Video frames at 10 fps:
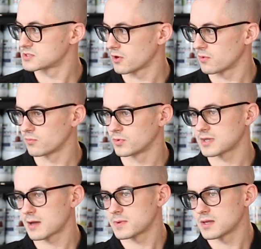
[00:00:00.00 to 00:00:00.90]
So would
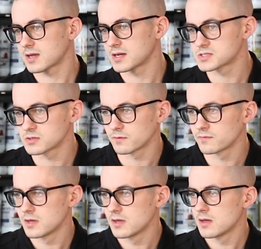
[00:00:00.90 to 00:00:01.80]
that be a case of,
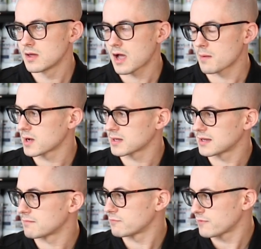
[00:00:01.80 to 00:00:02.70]
am I
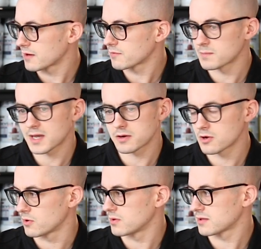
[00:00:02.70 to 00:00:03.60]
getting fatter from that?
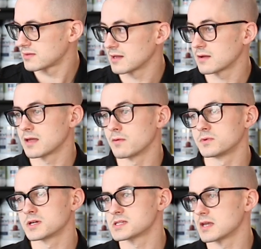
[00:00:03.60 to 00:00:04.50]
No, I think it does